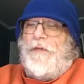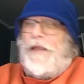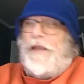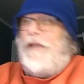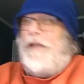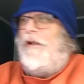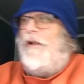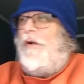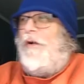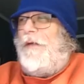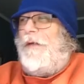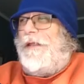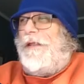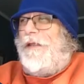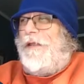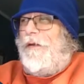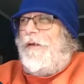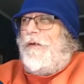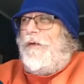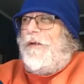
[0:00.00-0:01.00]
can already
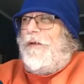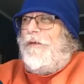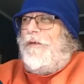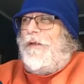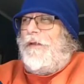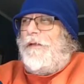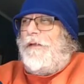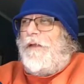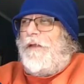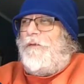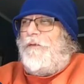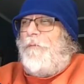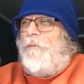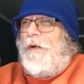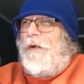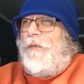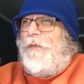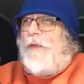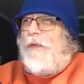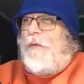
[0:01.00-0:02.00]
tell you the next
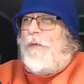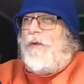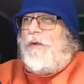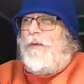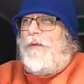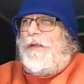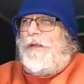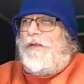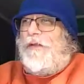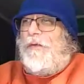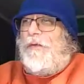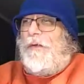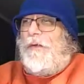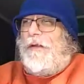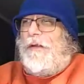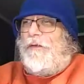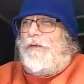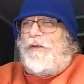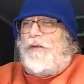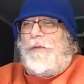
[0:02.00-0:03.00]
month that we're going to be doing
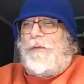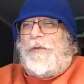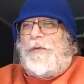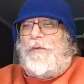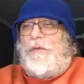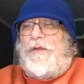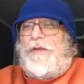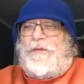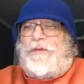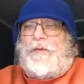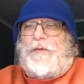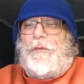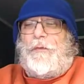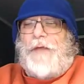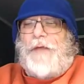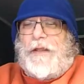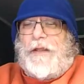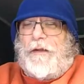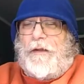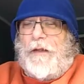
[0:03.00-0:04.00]
is going to be Rust
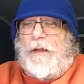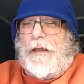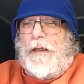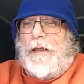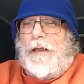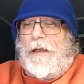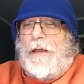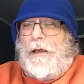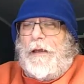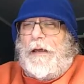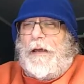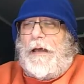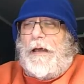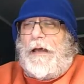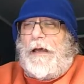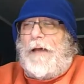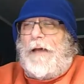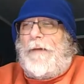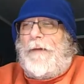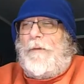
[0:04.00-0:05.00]
Creek.
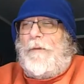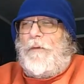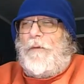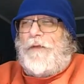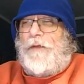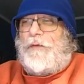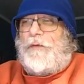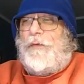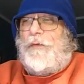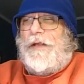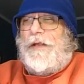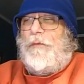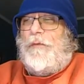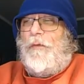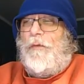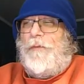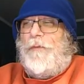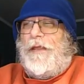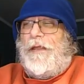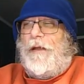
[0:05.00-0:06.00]
Uh, Rust Creek
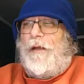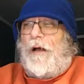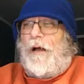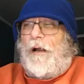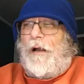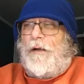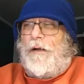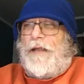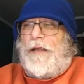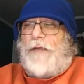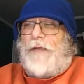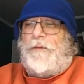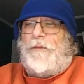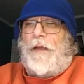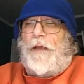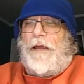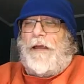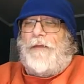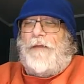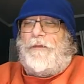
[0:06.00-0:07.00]
will be our next
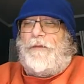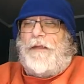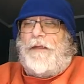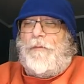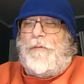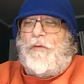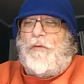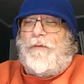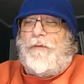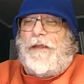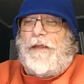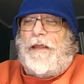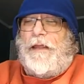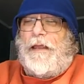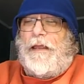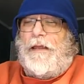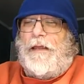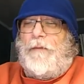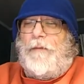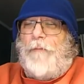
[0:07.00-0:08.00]
IFC movie
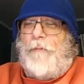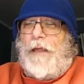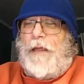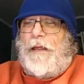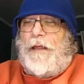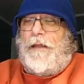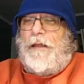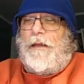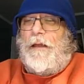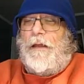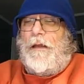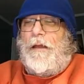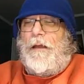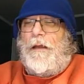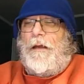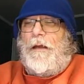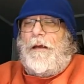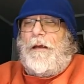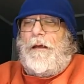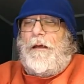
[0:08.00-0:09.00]
in May
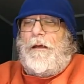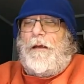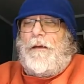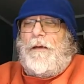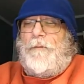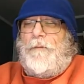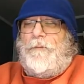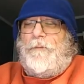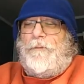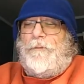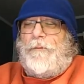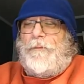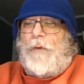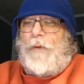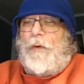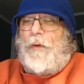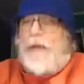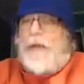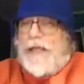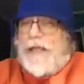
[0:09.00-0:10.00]
um,
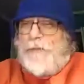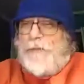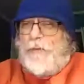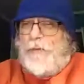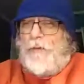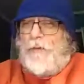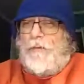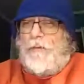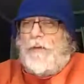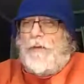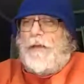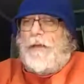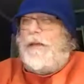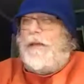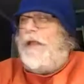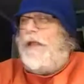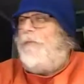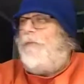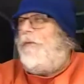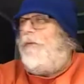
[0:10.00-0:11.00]
or April in
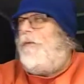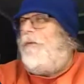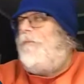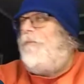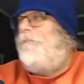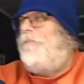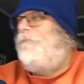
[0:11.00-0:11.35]
April.